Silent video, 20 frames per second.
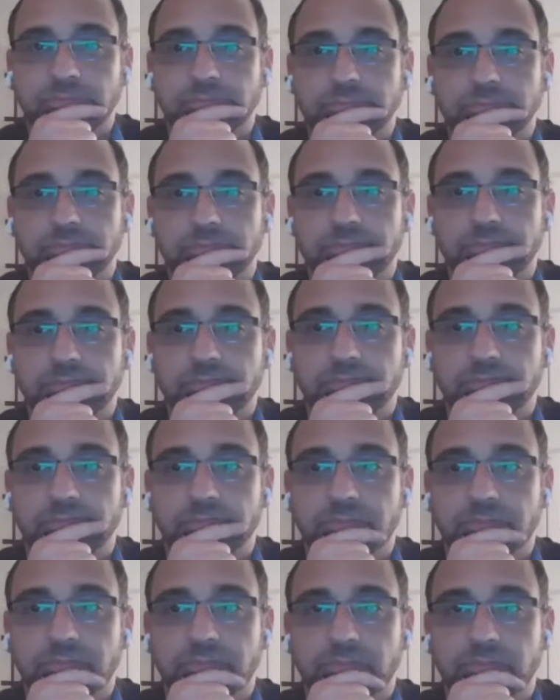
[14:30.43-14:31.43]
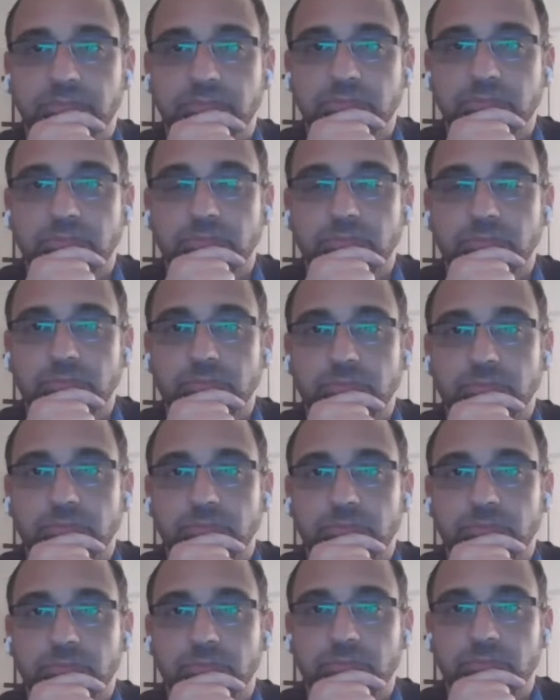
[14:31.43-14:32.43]
if the Europe is depend upon
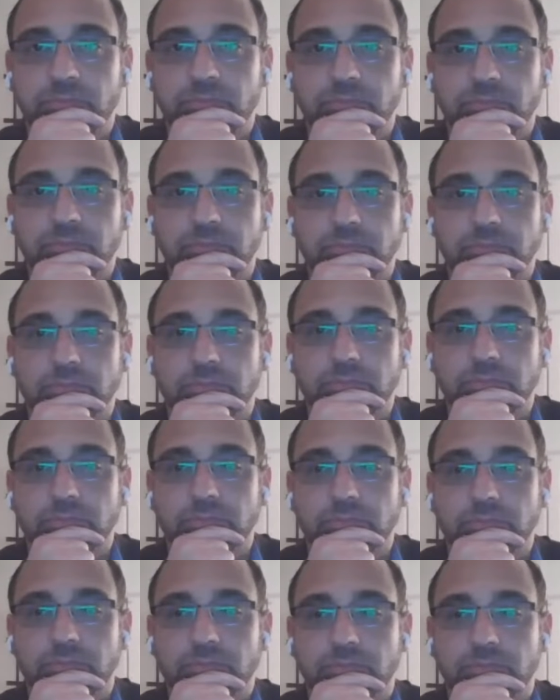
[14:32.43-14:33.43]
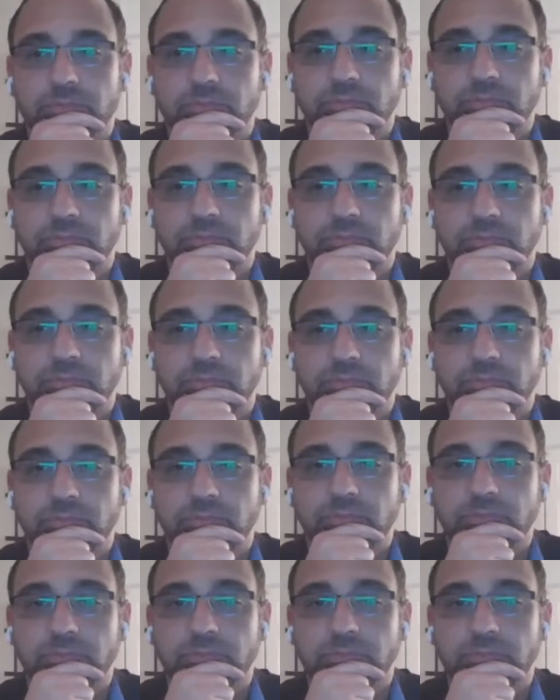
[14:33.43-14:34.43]
uh, at least 10 to 15
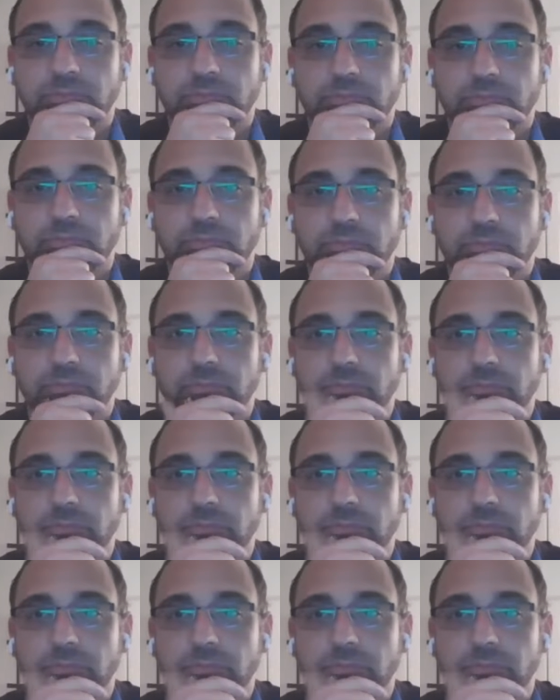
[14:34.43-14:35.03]
percent of